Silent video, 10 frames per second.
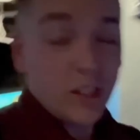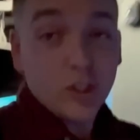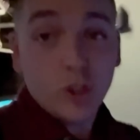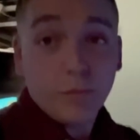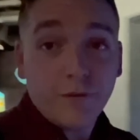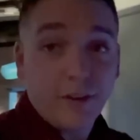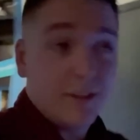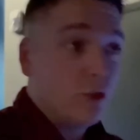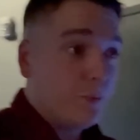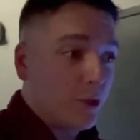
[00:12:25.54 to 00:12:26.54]
Super fun,
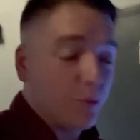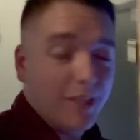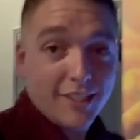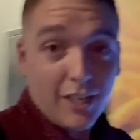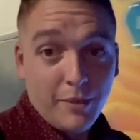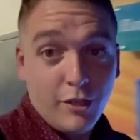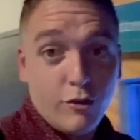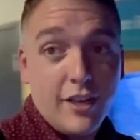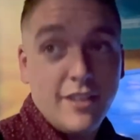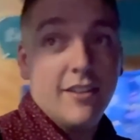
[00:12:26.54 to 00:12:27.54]
super sweet. It's gonna be a
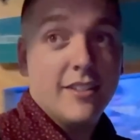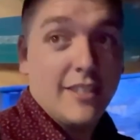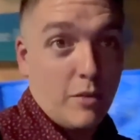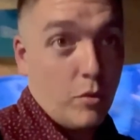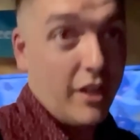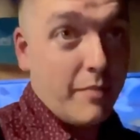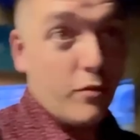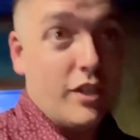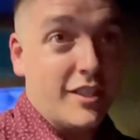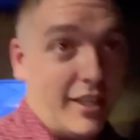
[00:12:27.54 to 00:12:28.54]
great ceremony. I'm
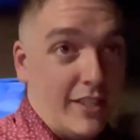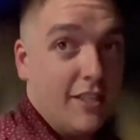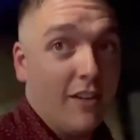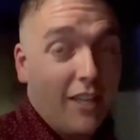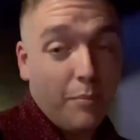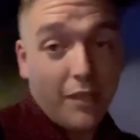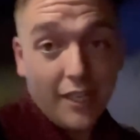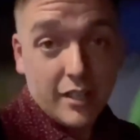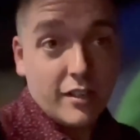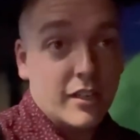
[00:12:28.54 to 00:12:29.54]
really sad Sarah can't be
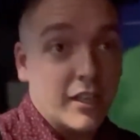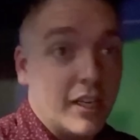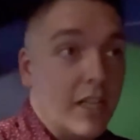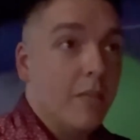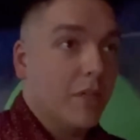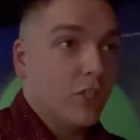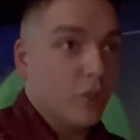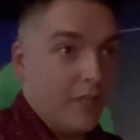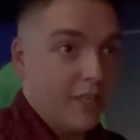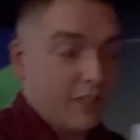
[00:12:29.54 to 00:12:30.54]
here, but she'll
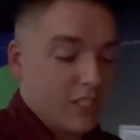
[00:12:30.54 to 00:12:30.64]
be here in